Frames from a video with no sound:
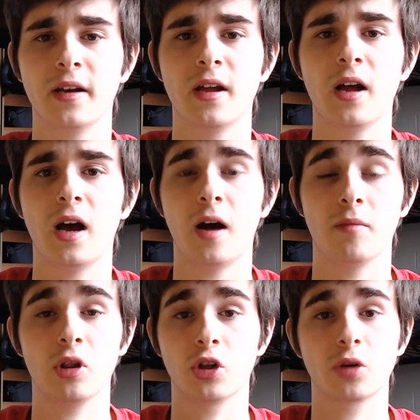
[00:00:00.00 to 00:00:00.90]

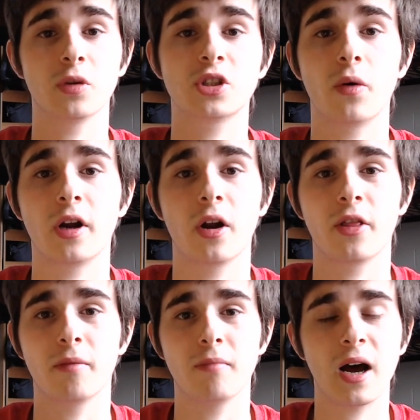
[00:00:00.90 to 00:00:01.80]
learn what's going on in their
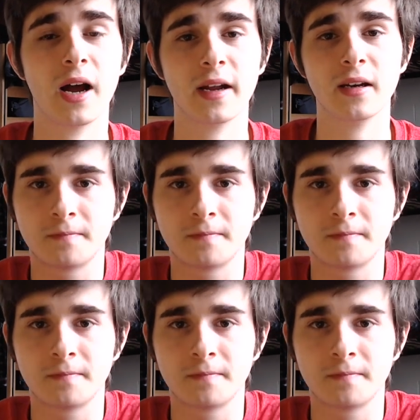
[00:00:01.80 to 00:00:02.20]
mind.